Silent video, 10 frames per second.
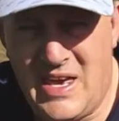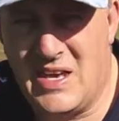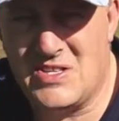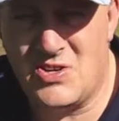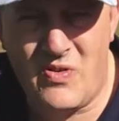
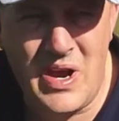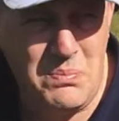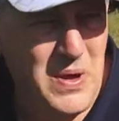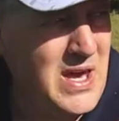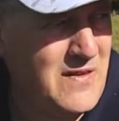It's a great
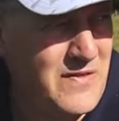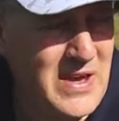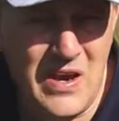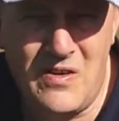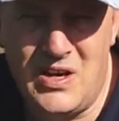pack for
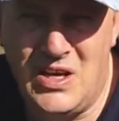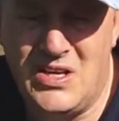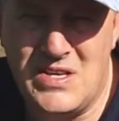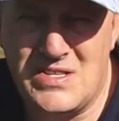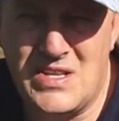carrying
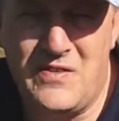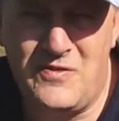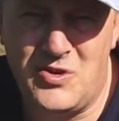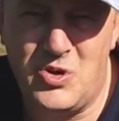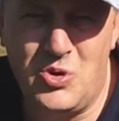your stuff
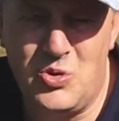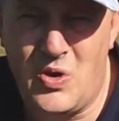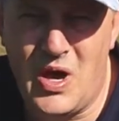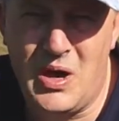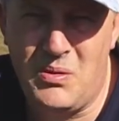
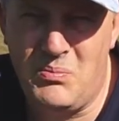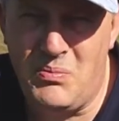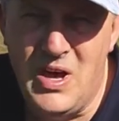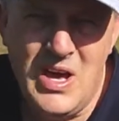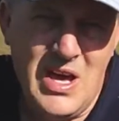to
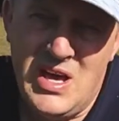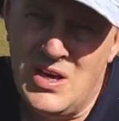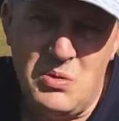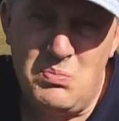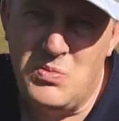
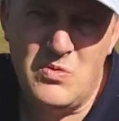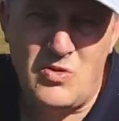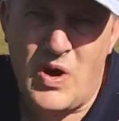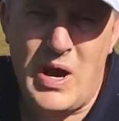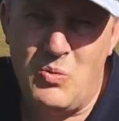
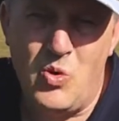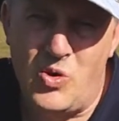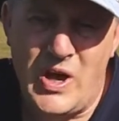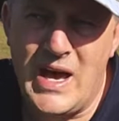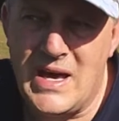great
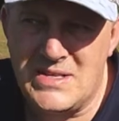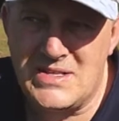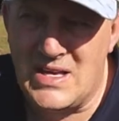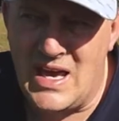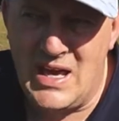walk
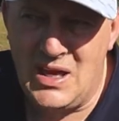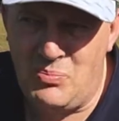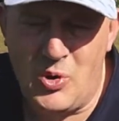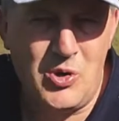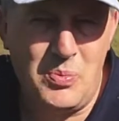huts and
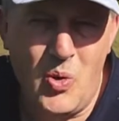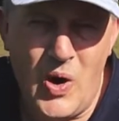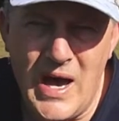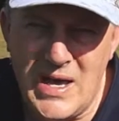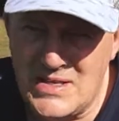bookable
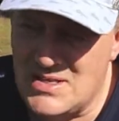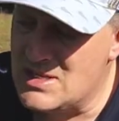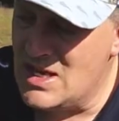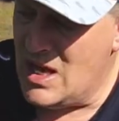huts.